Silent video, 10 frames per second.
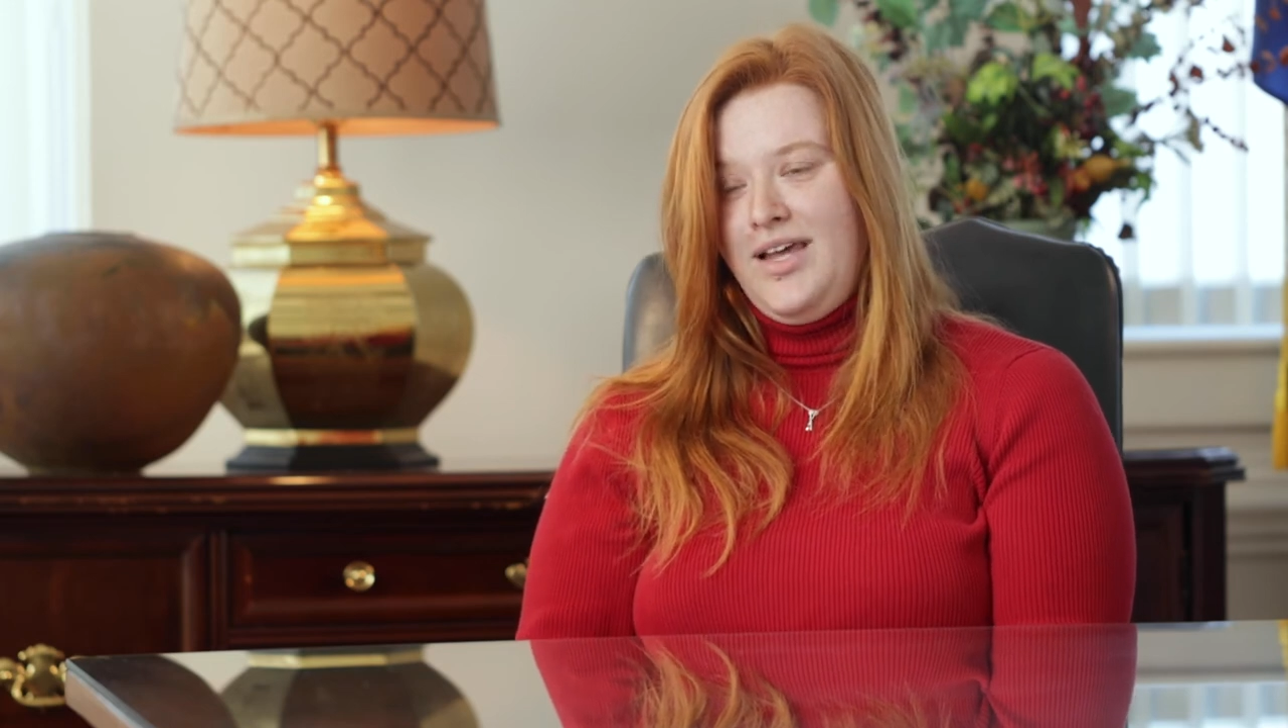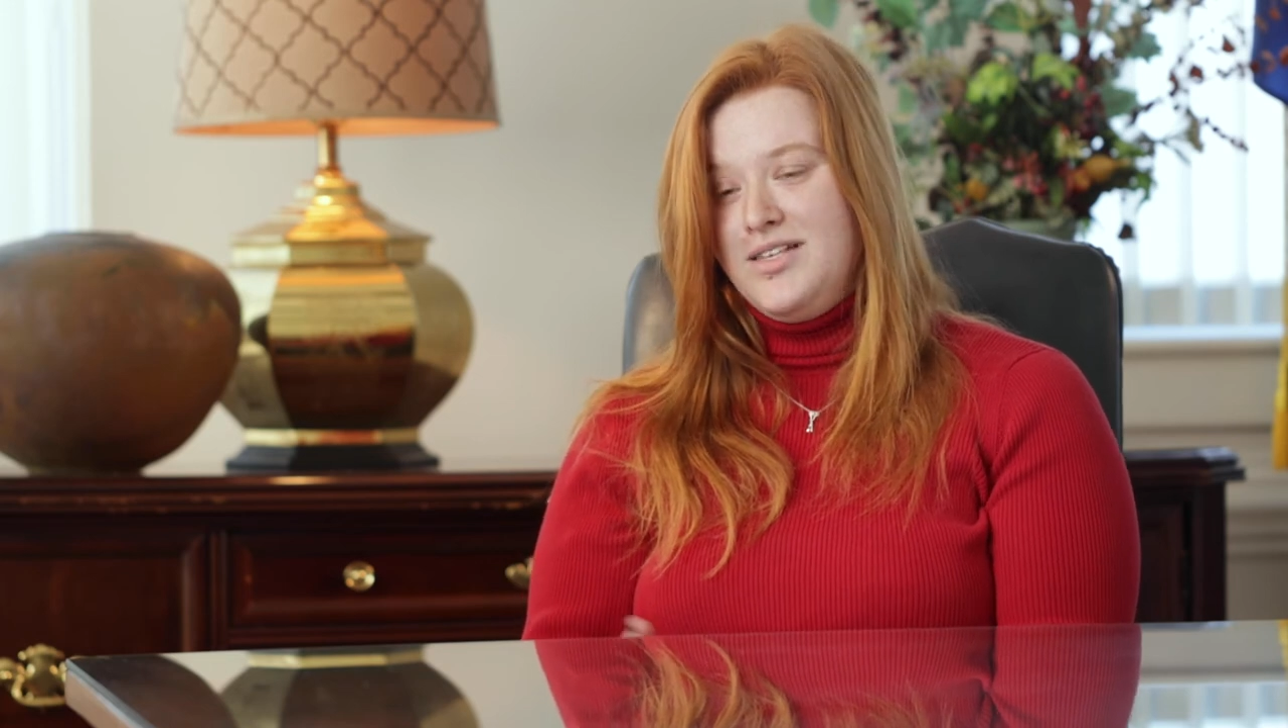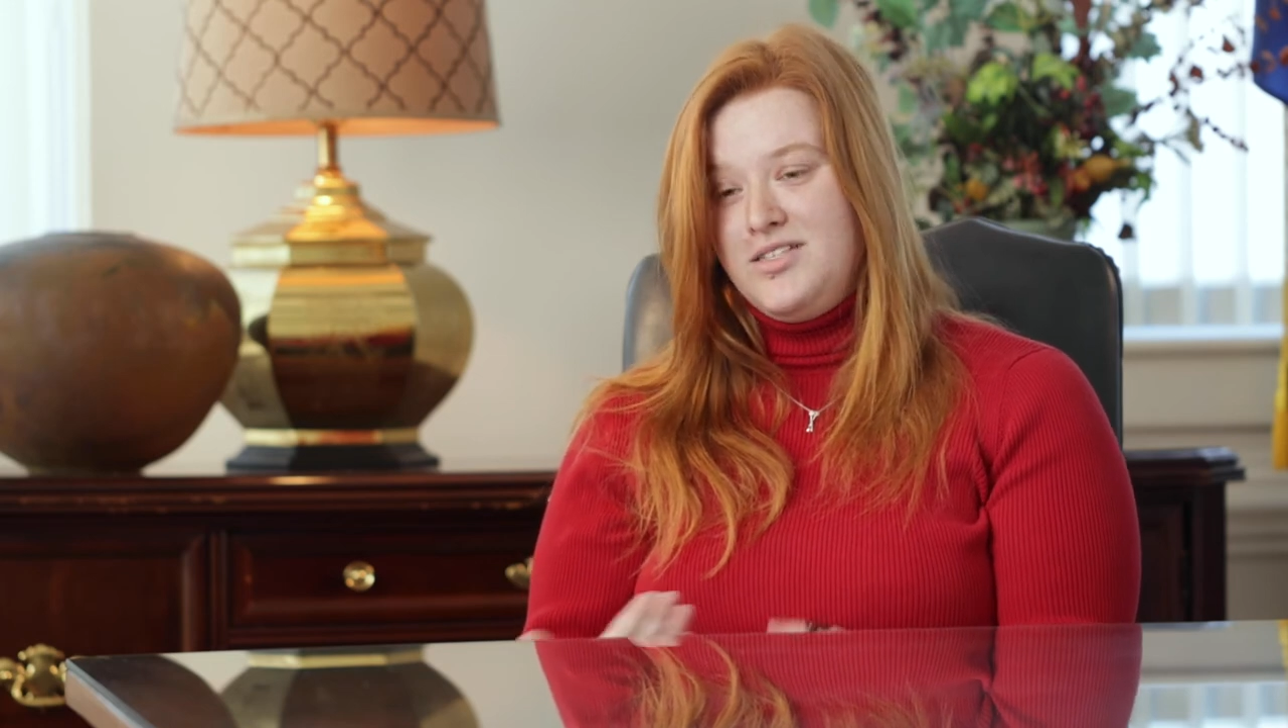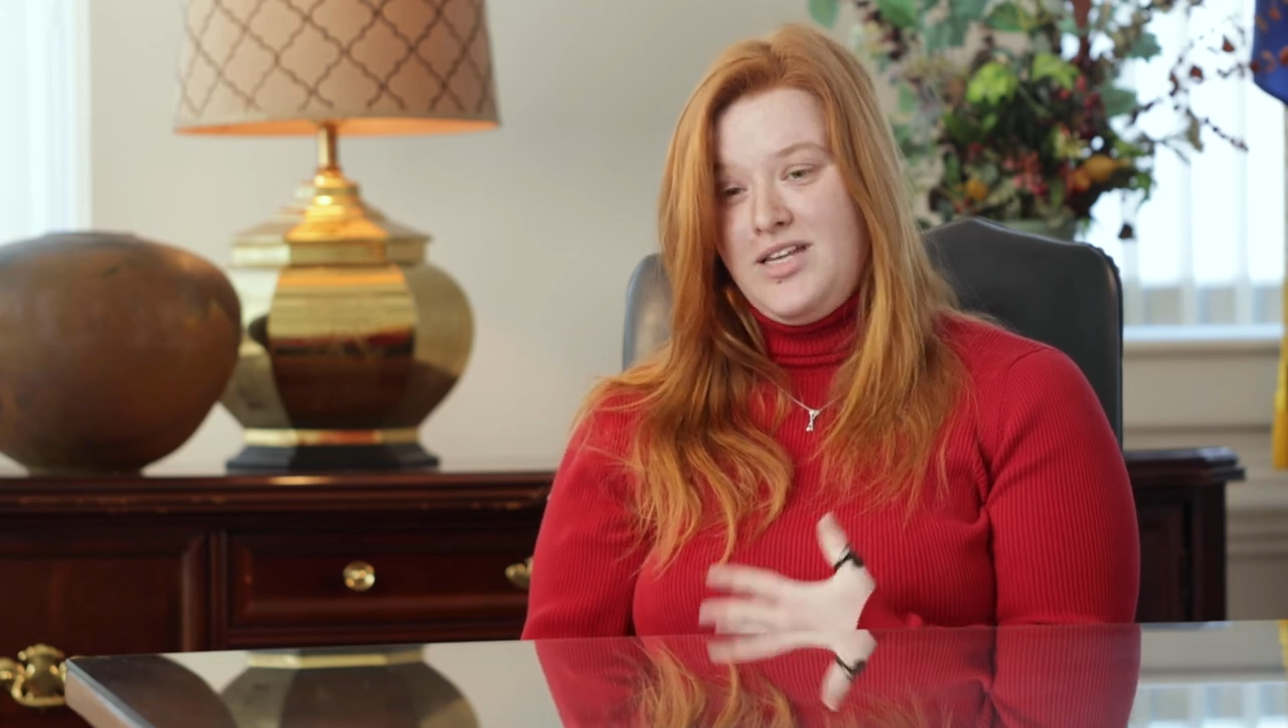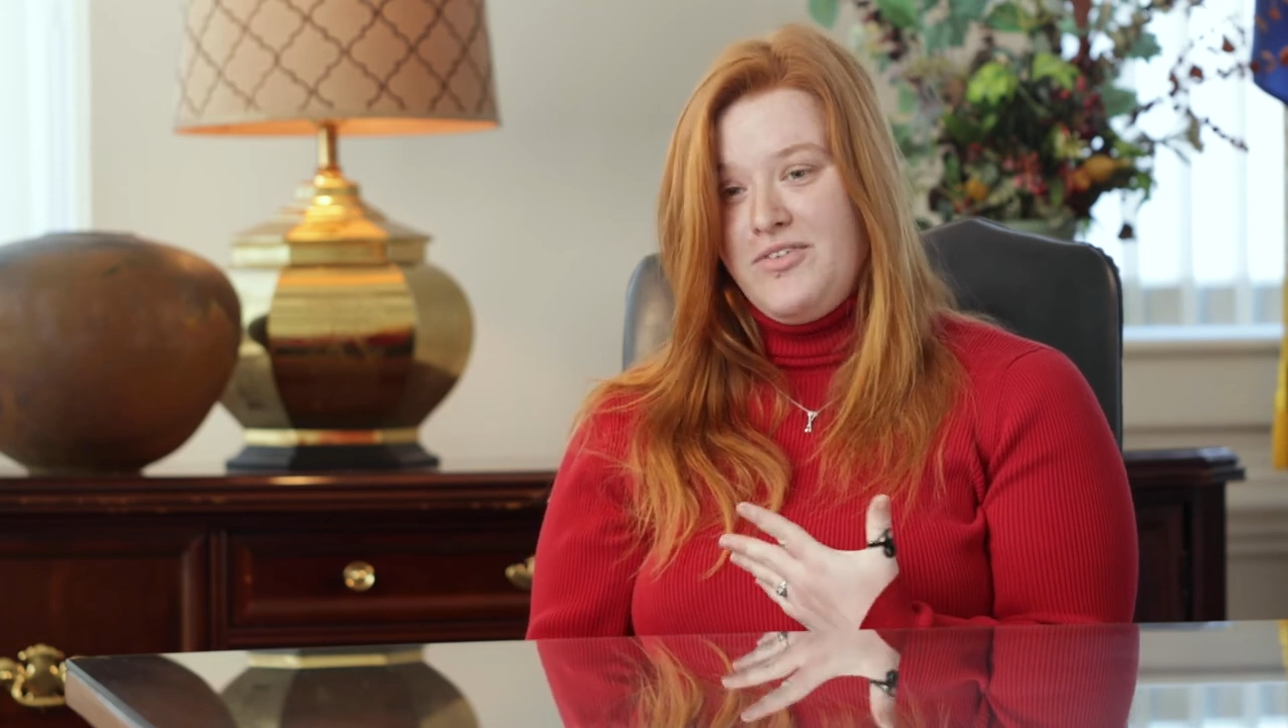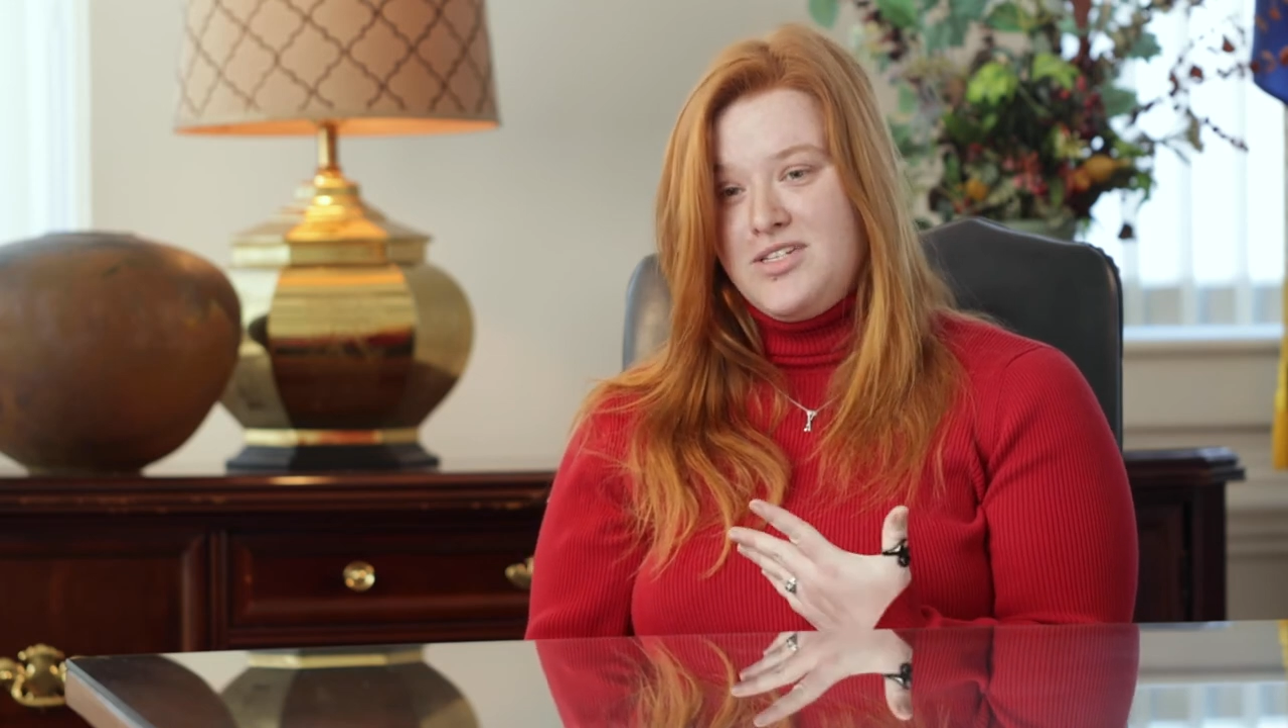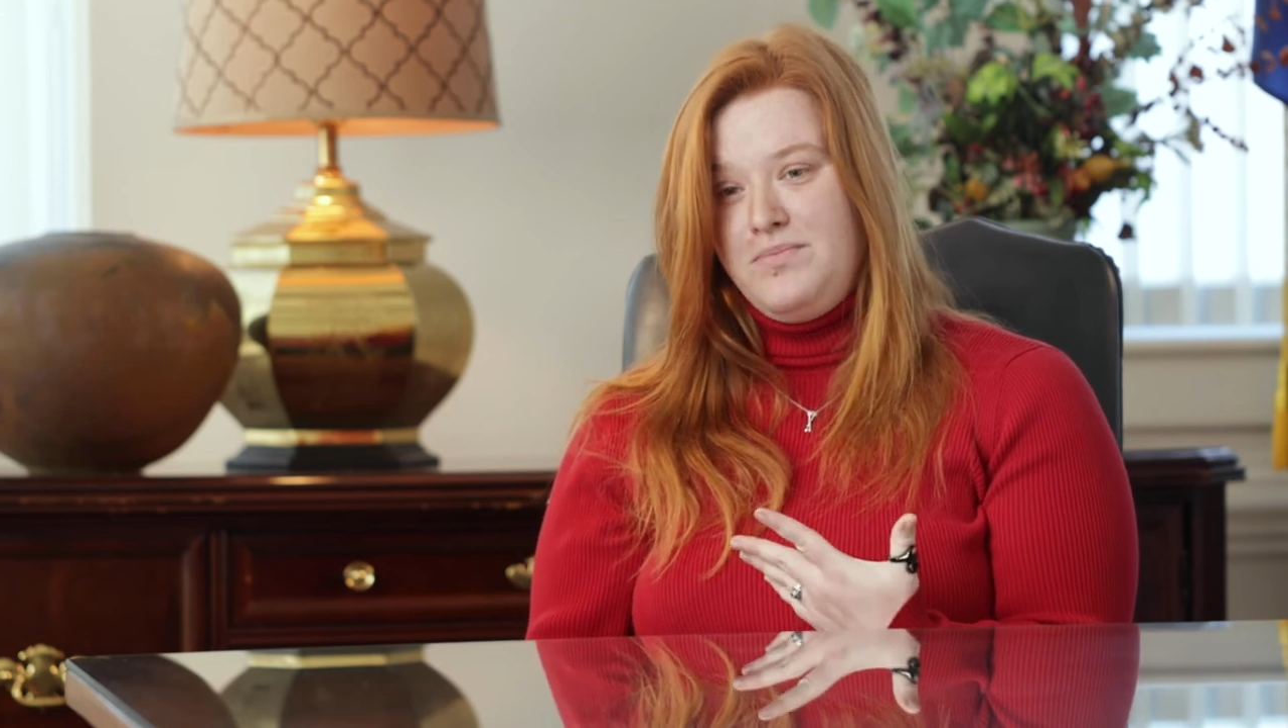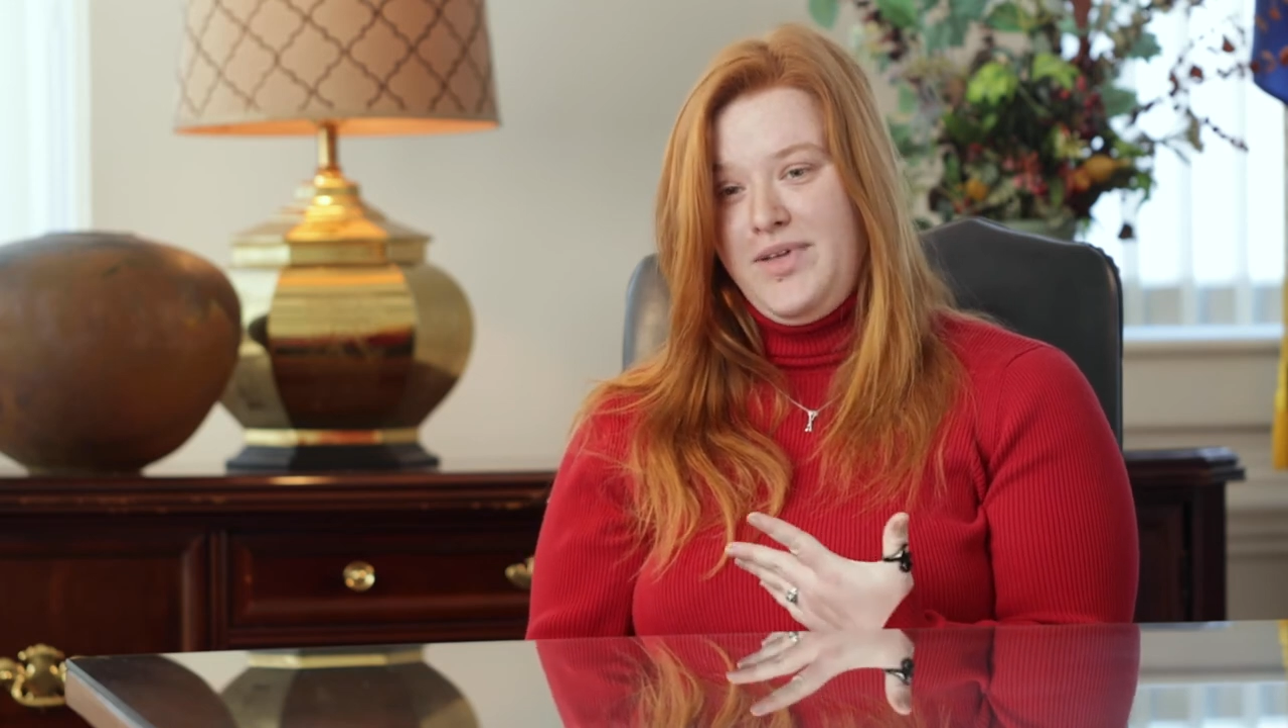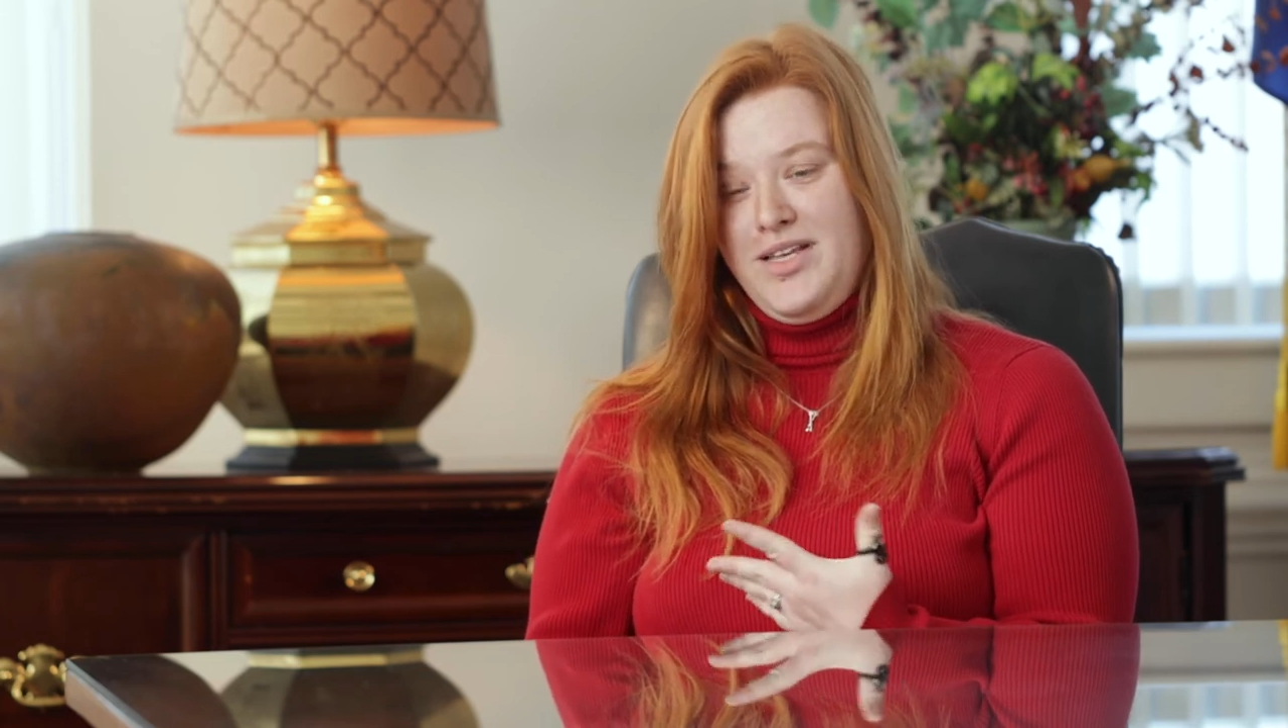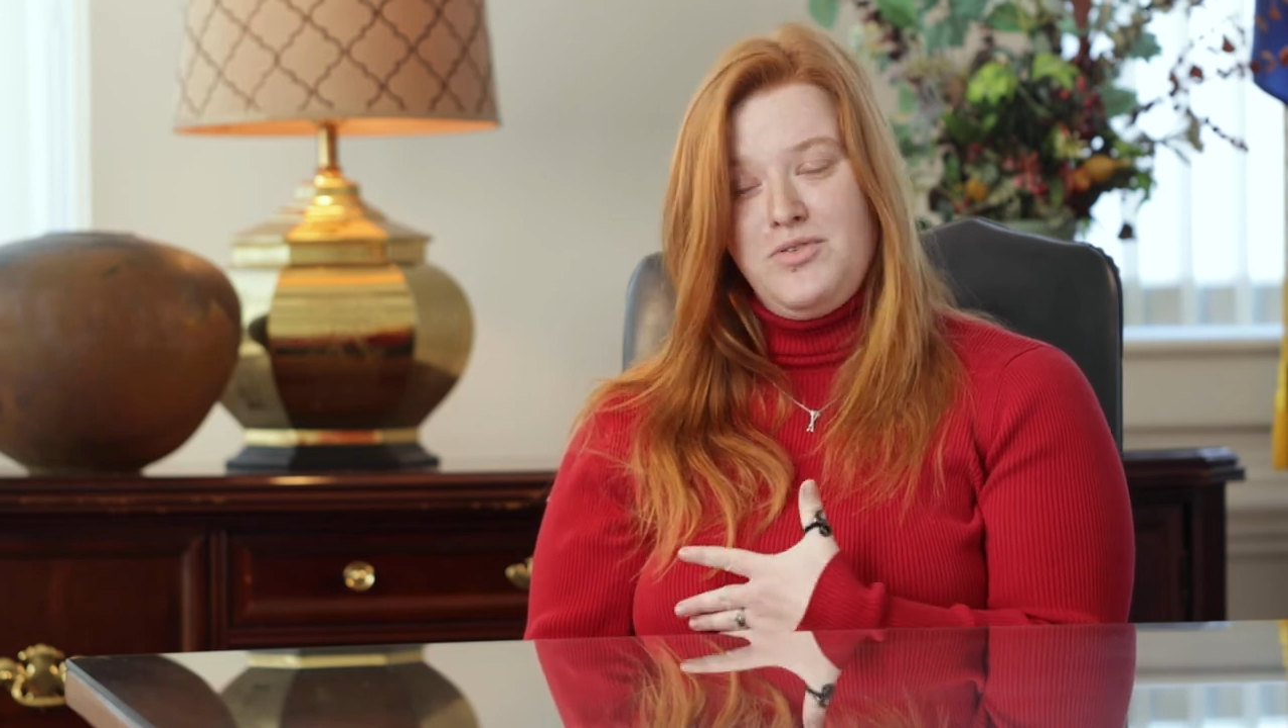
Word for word: it's never something